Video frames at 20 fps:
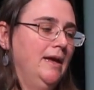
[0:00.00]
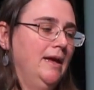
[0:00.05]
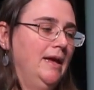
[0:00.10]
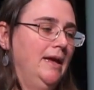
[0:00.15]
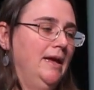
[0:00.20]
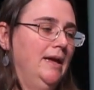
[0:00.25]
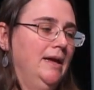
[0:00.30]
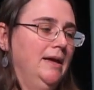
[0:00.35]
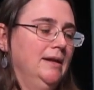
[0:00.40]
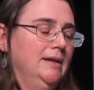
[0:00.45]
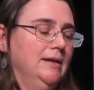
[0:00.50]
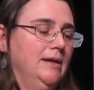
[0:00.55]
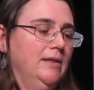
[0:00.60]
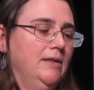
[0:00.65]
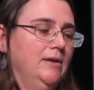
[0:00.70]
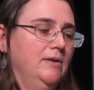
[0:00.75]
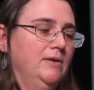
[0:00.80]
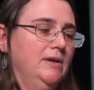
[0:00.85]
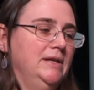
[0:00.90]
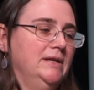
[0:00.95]
and
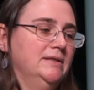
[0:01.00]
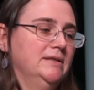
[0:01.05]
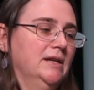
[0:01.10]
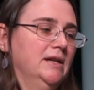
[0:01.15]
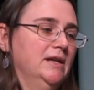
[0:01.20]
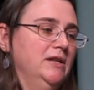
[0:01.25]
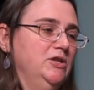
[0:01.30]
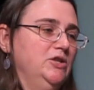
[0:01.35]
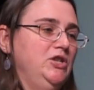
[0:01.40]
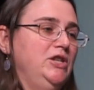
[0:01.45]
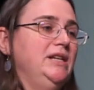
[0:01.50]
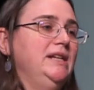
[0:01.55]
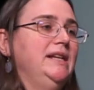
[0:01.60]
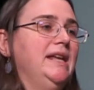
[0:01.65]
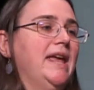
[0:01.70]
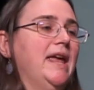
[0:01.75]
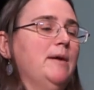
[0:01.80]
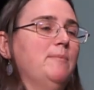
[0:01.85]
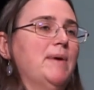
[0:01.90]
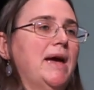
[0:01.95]
there is a
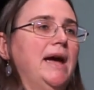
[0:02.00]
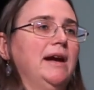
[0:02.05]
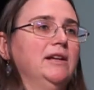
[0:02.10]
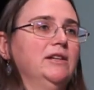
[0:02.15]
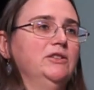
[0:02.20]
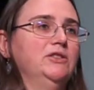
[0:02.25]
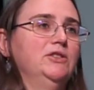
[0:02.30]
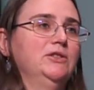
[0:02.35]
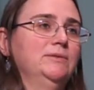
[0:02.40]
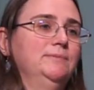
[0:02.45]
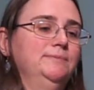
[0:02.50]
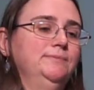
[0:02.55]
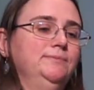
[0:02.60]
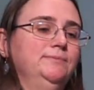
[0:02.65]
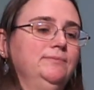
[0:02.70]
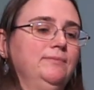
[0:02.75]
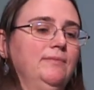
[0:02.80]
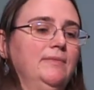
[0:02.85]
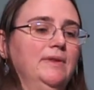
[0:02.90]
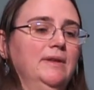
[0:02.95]
GDK package
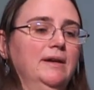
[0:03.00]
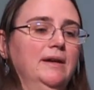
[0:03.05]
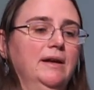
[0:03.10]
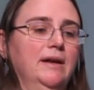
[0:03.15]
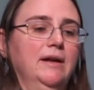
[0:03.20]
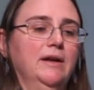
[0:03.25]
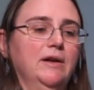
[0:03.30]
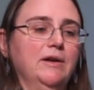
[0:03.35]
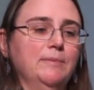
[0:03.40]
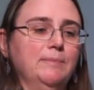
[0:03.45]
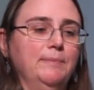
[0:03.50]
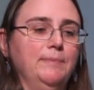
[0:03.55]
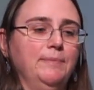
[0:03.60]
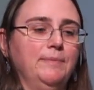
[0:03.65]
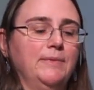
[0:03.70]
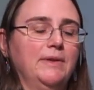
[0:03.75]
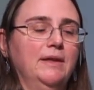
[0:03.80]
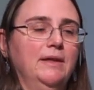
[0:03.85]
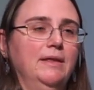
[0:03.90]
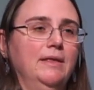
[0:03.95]

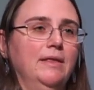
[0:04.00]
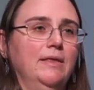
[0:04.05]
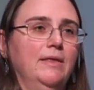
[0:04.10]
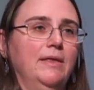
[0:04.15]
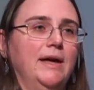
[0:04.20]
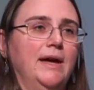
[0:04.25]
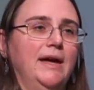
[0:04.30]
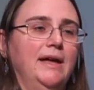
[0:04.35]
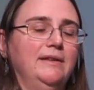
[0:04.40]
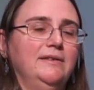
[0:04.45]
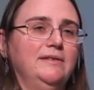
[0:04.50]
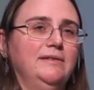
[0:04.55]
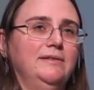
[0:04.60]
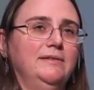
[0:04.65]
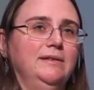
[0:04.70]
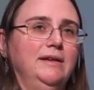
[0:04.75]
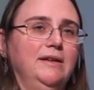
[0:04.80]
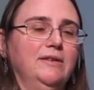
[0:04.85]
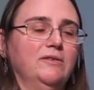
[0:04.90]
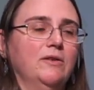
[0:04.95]
that
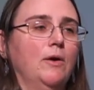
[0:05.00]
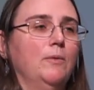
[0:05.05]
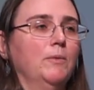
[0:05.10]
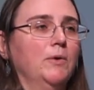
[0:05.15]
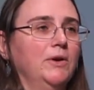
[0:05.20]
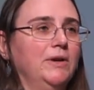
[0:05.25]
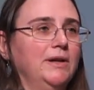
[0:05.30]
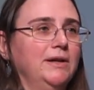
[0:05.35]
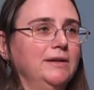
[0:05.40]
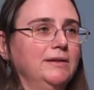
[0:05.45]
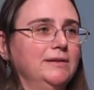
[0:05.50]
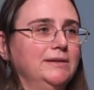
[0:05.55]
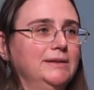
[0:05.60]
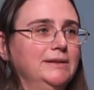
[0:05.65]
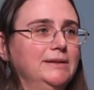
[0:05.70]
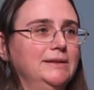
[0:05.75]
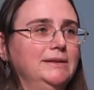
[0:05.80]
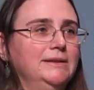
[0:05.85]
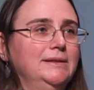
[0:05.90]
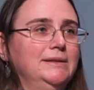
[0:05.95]
is not working.
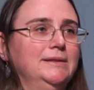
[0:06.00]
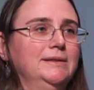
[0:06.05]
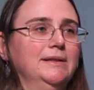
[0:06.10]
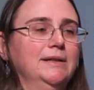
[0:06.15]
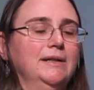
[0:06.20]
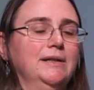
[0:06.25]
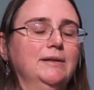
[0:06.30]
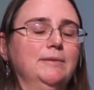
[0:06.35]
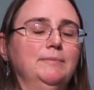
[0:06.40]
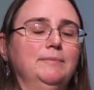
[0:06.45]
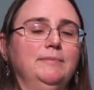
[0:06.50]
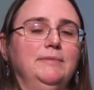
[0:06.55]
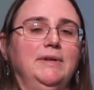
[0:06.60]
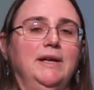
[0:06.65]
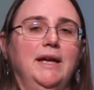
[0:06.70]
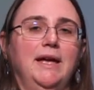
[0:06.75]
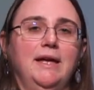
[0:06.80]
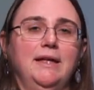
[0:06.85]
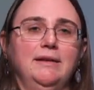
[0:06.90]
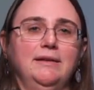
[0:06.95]

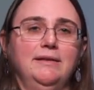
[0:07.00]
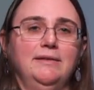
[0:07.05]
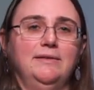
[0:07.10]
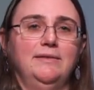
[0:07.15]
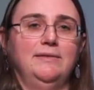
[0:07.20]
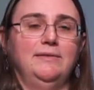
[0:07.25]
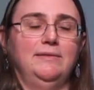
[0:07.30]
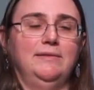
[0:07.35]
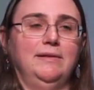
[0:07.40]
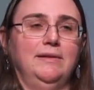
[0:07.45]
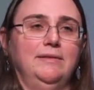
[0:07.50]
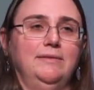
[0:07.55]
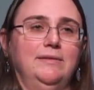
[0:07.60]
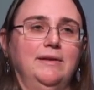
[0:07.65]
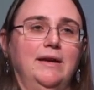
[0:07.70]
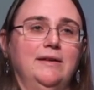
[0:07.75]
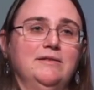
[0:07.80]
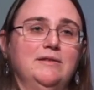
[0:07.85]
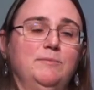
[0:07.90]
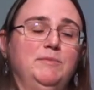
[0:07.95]
And it
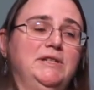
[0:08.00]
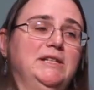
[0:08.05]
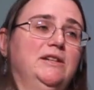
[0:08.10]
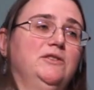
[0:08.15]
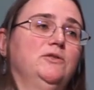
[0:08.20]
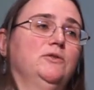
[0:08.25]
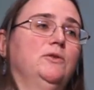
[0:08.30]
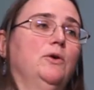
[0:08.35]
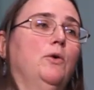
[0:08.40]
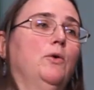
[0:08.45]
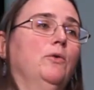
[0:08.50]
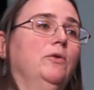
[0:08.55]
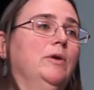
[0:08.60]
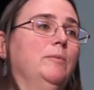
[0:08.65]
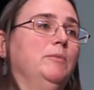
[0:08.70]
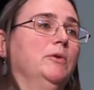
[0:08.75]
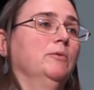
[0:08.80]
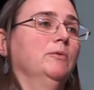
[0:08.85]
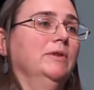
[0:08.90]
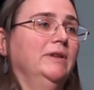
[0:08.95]
has the potential to hold
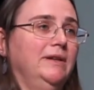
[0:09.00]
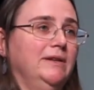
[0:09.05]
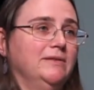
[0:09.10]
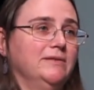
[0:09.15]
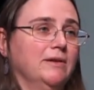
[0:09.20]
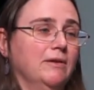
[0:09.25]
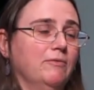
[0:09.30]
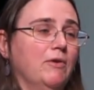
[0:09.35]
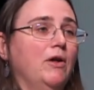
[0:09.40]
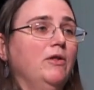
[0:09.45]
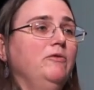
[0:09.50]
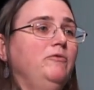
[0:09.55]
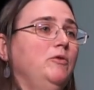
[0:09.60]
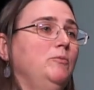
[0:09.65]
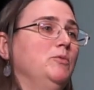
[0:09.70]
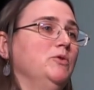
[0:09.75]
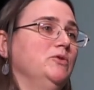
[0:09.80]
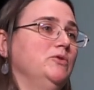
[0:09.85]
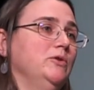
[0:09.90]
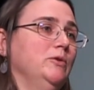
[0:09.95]
up the release of all of
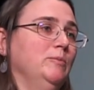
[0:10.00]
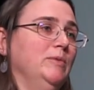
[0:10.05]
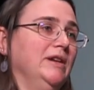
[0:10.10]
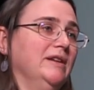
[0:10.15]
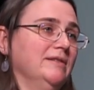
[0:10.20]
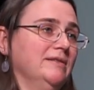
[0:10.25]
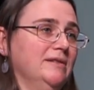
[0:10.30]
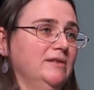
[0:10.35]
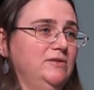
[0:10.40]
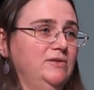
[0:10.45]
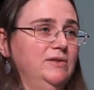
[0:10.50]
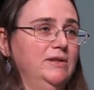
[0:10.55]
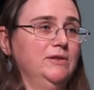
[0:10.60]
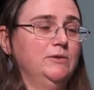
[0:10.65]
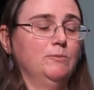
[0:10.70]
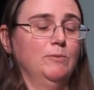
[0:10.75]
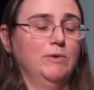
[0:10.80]
Ubuntu because this